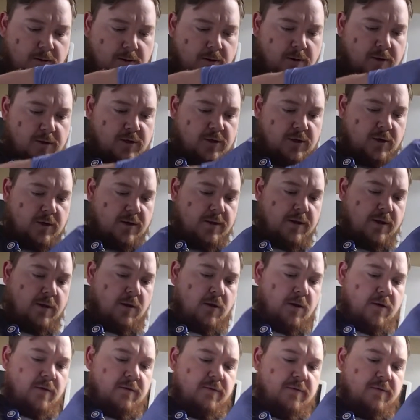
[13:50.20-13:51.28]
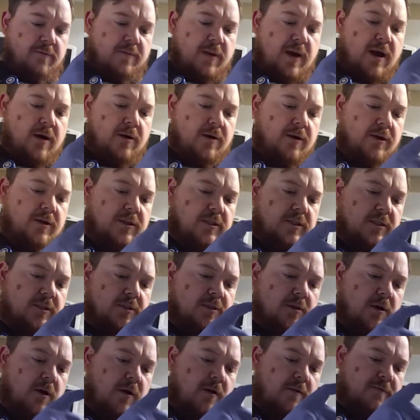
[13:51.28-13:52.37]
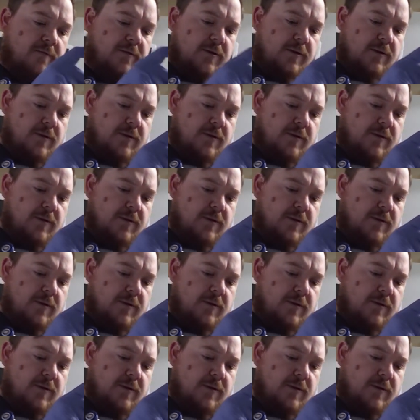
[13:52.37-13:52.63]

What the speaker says: ensuring that all of the powder has dissolved.